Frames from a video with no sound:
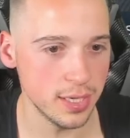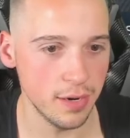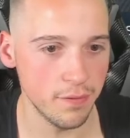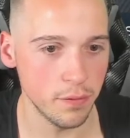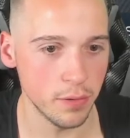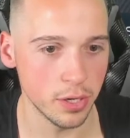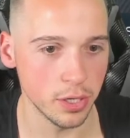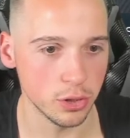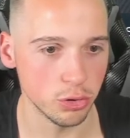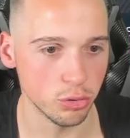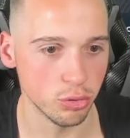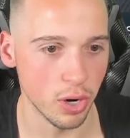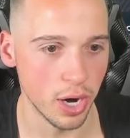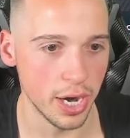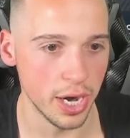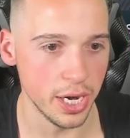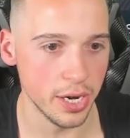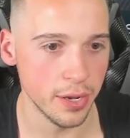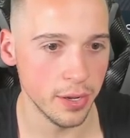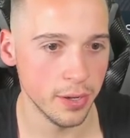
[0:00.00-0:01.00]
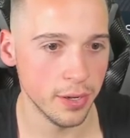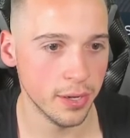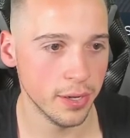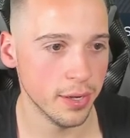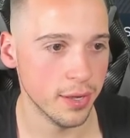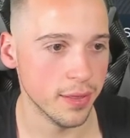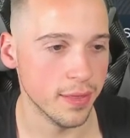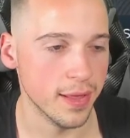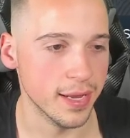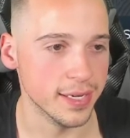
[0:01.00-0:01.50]
see if we can trade
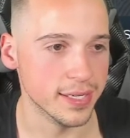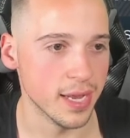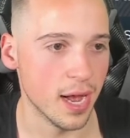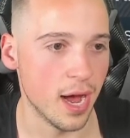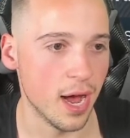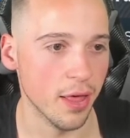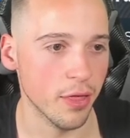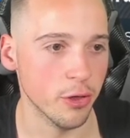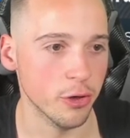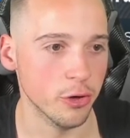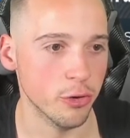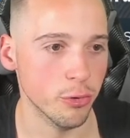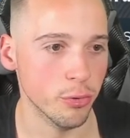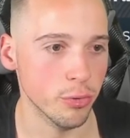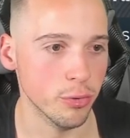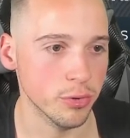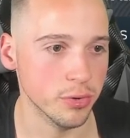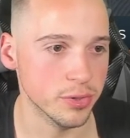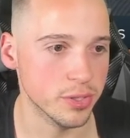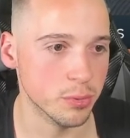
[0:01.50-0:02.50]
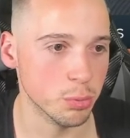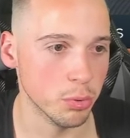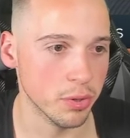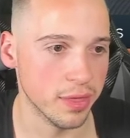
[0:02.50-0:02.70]
these other dudes